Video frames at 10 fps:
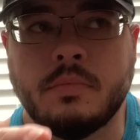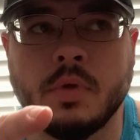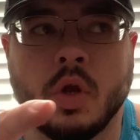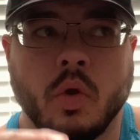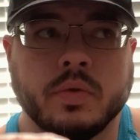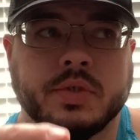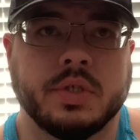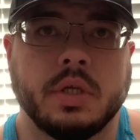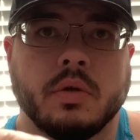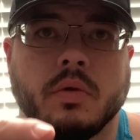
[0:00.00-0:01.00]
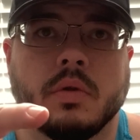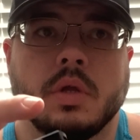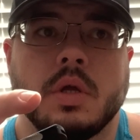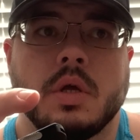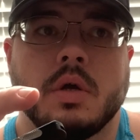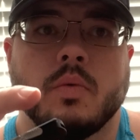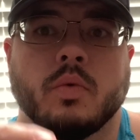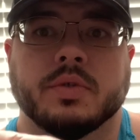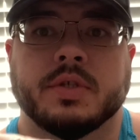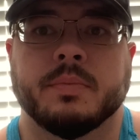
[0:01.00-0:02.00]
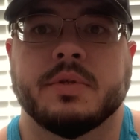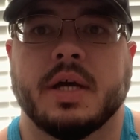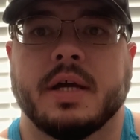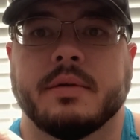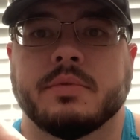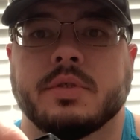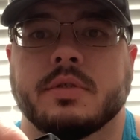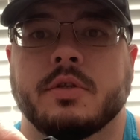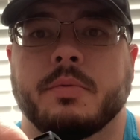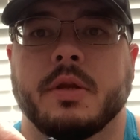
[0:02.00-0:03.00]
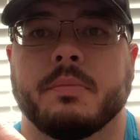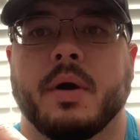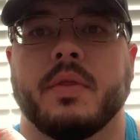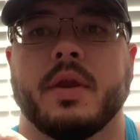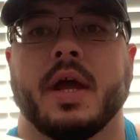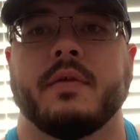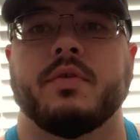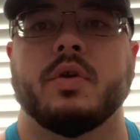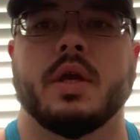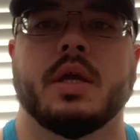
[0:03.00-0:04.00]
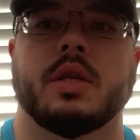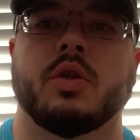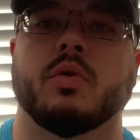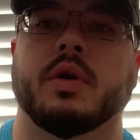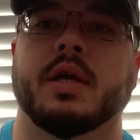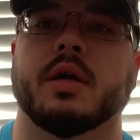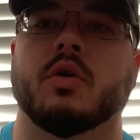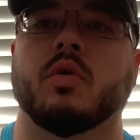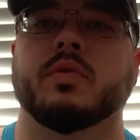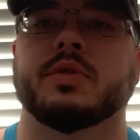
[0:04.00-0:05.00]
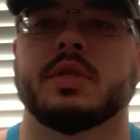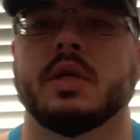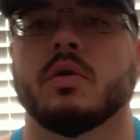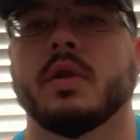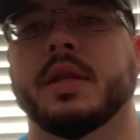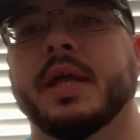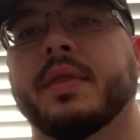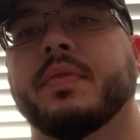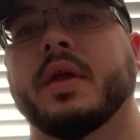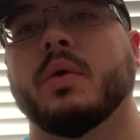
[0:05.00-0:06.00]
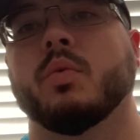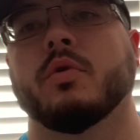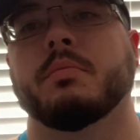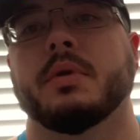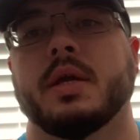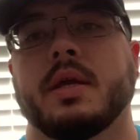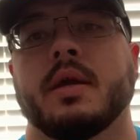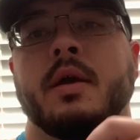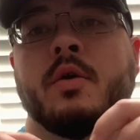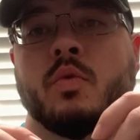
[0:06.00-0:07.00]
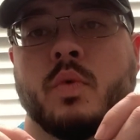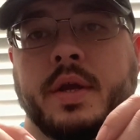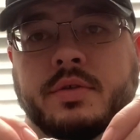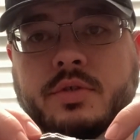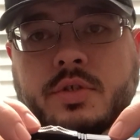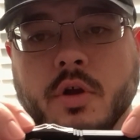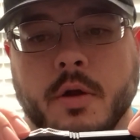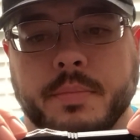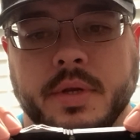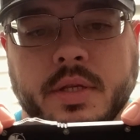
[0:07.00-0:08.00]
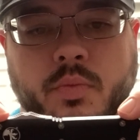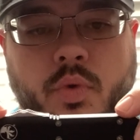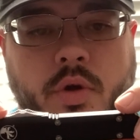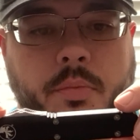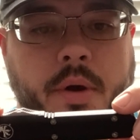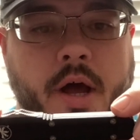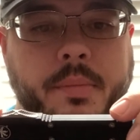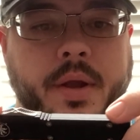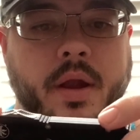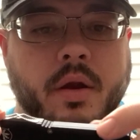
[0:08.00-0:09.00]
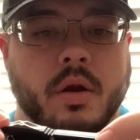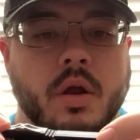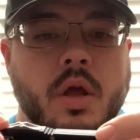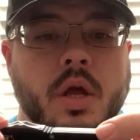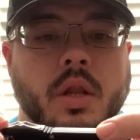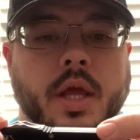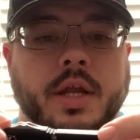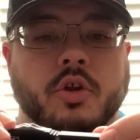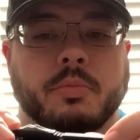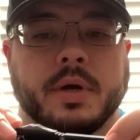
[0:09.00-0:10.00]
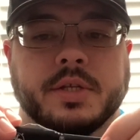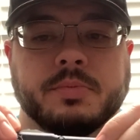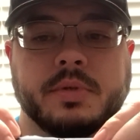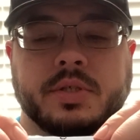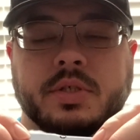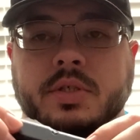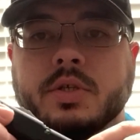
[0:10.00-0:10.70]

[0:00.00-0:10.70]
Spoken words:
Cold steel will sometimes, depend upon the knife you get, you'll get a cold steel and that thing will be razor sharp and it will pop hair like nobody's business.